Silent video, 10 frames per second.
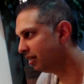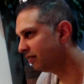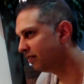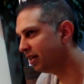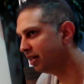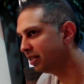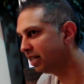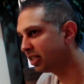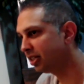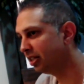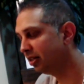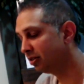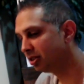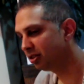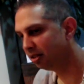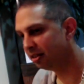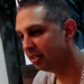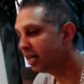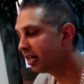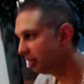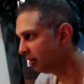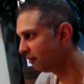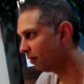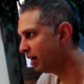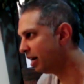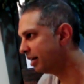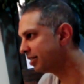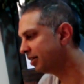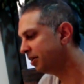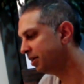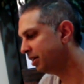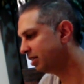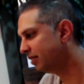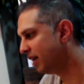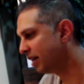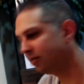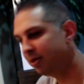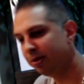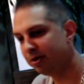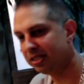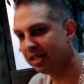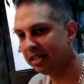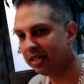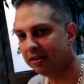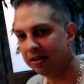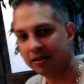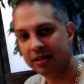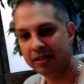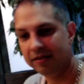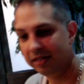They didn't find it. It's actually, there's the nugget in there for us is the fact that we put the setting in there.